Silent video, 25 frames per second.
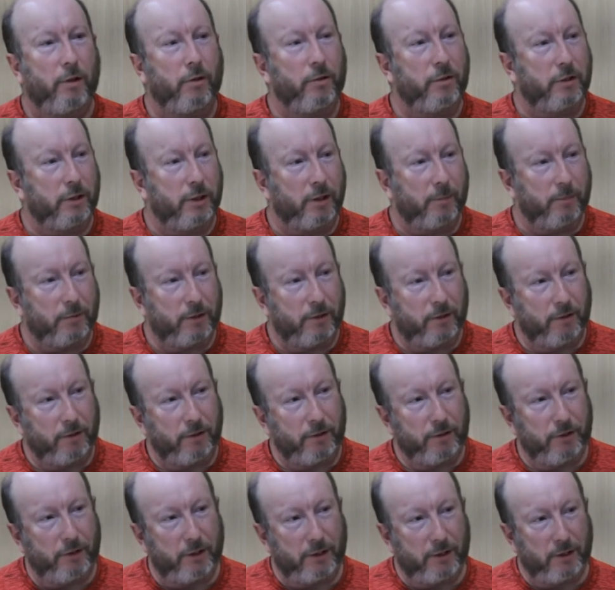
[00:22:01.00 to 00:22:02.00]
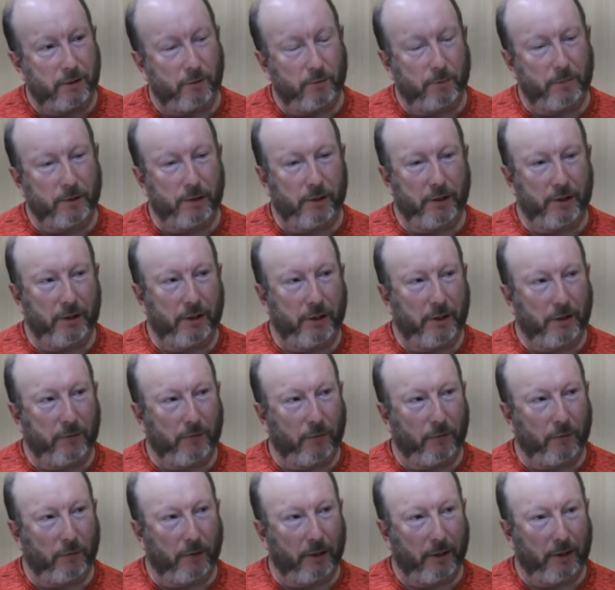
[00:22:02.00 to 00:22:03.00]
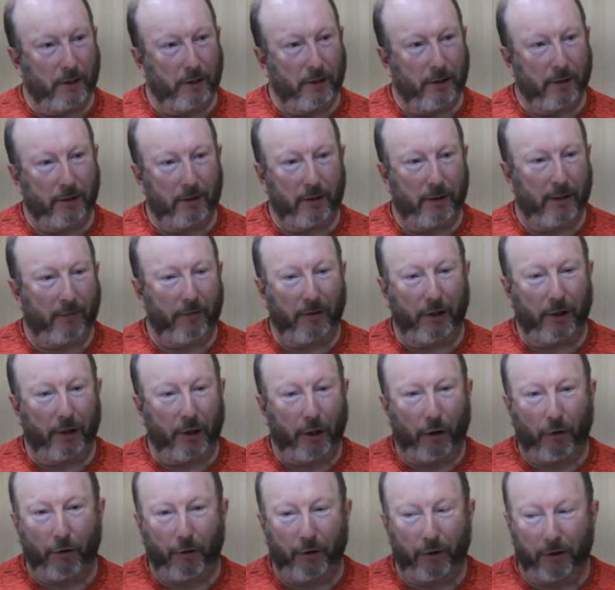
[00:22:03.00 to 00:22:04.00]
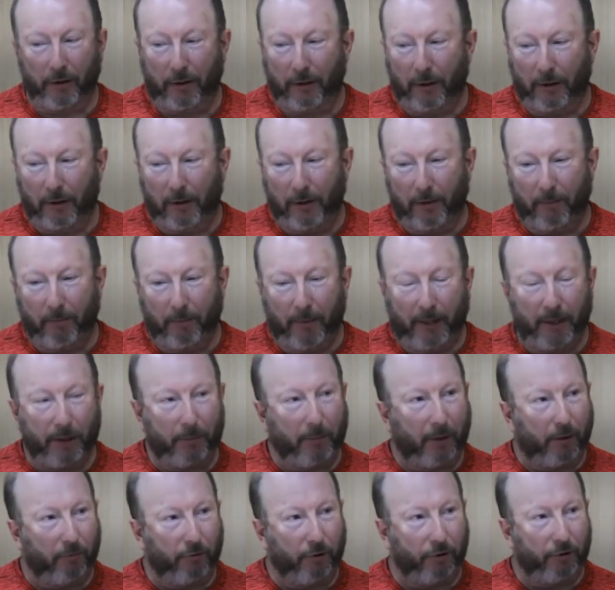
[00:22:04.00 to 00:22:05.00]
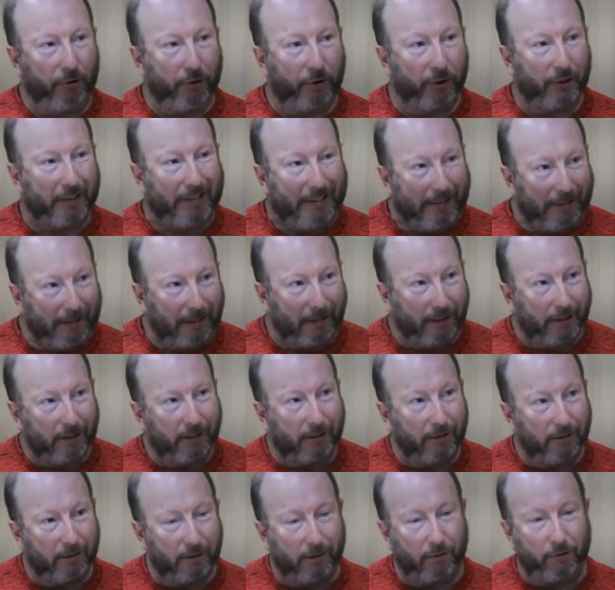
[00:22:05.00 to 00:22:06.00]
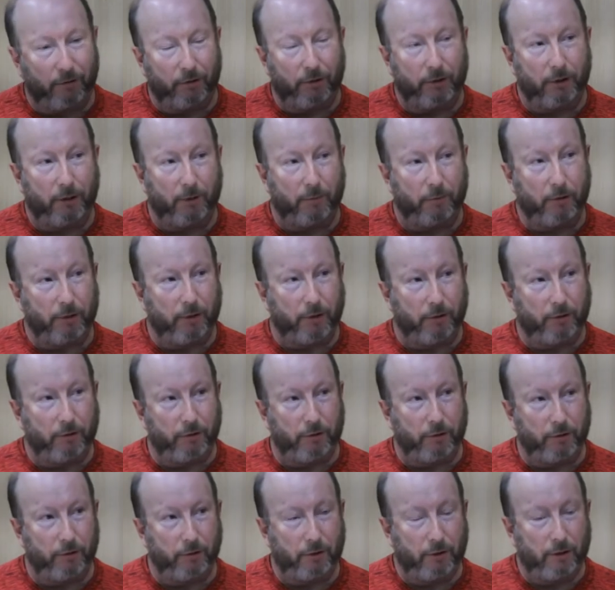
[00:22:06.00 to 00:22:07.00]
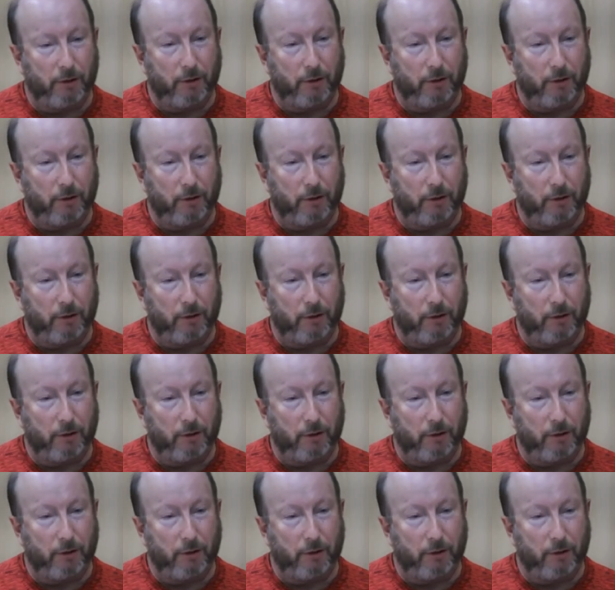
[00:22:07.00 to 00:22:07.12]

the long-term solution is or position is for that, because having a corridor managed by Russians clearly isn't the long-term solution.